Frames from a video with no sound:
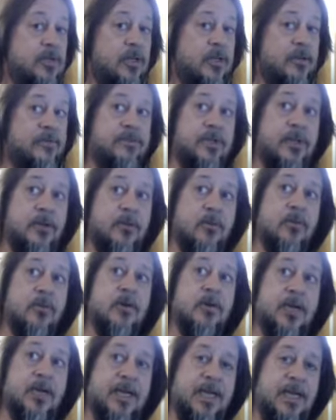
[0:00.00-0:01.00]
If there
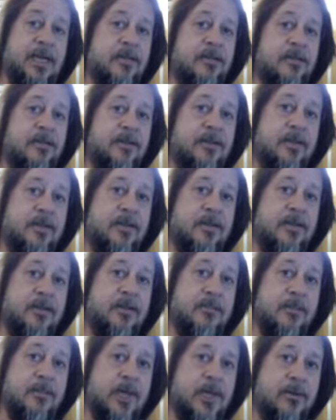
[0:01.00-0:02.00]
were a candidate
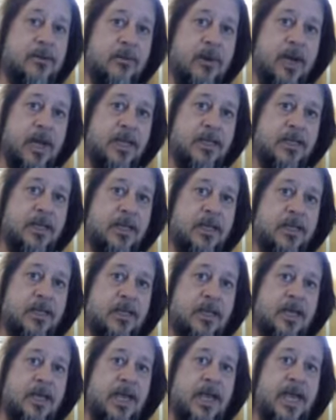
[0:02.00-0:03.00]
in my riding
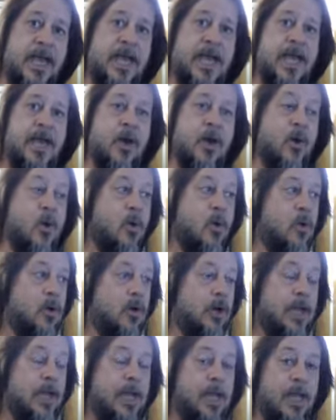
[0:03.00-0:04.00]

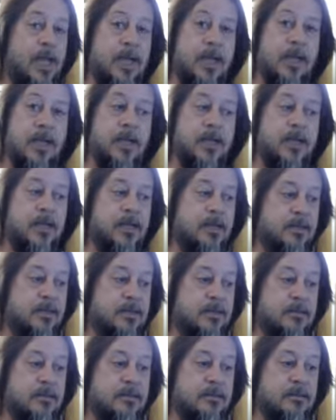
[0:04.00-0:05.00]
or a
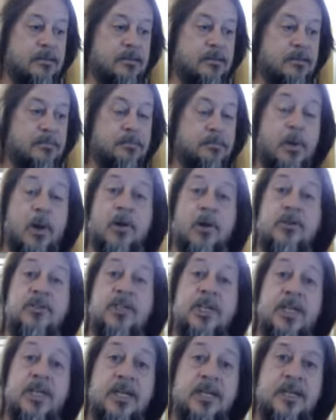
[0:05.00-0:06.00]

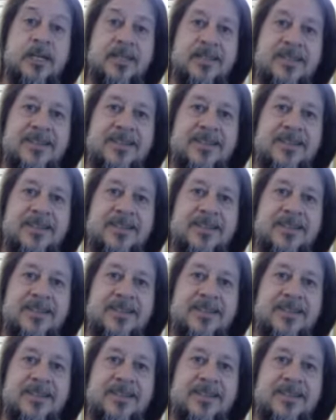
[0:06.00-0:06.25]
party